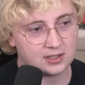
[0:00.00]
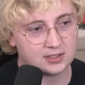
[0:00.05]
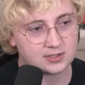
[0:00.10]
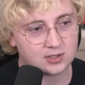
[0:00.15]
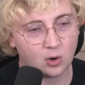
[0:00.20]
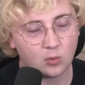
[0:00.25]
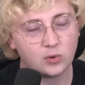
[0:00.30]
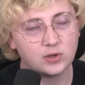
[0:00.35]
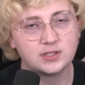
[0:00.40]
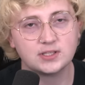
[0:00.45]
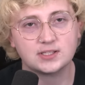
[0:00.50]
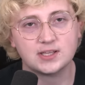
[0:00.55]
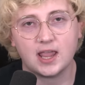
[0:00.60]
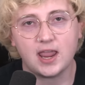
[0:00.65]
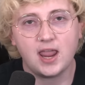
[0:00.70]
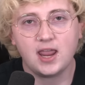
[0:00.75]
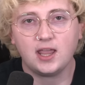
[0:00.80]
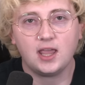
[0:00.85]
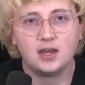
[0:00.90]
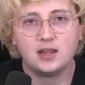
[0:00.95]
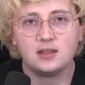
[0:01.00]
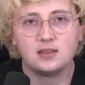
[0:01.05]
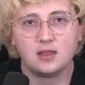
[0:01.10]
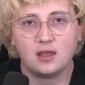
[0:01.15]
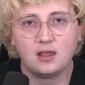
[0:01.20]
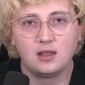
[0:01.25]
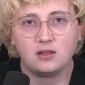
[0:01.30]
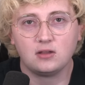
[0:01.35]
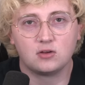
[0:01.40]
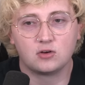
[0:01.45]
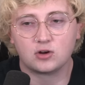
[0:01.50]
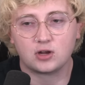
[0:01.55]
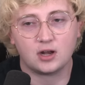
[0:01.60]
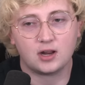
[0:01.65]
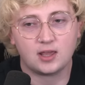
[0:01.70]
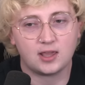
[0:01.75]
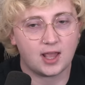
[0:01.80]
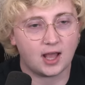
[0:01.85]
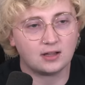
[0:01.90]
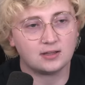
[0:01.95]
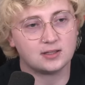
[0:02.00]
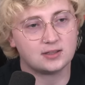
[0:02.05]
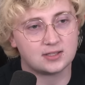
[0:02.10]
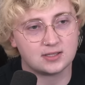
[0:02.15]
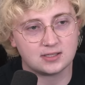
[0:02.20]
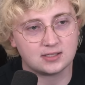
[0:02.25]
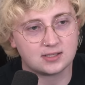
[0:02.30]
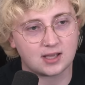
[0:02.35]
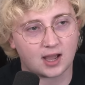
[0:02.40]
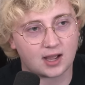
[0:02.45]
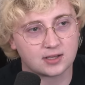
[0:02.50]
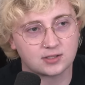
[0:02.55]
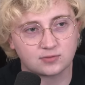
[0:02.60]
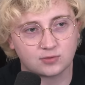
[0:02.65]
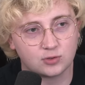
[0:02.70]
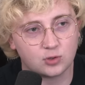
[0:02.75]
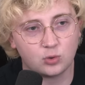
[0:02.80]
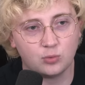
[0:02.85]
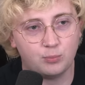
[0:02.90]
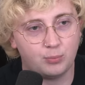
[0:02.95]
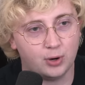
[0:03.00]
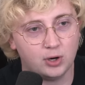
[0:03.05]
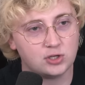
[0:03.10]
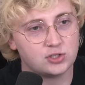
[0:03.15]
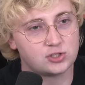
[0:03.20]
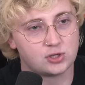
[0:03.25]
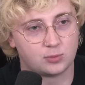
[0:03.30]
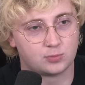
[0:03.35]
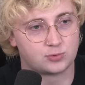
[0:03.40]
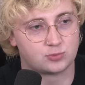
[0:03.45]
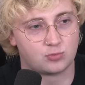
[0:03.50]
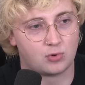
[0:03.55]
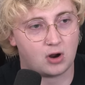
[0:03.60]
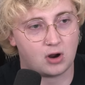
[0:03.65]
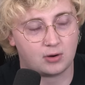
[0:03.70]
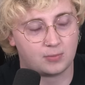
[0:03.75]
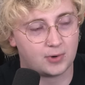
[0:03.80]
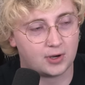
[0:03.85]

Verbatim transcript: Is no one saying anything? You're going to yell at these guys for doing push ups wrong.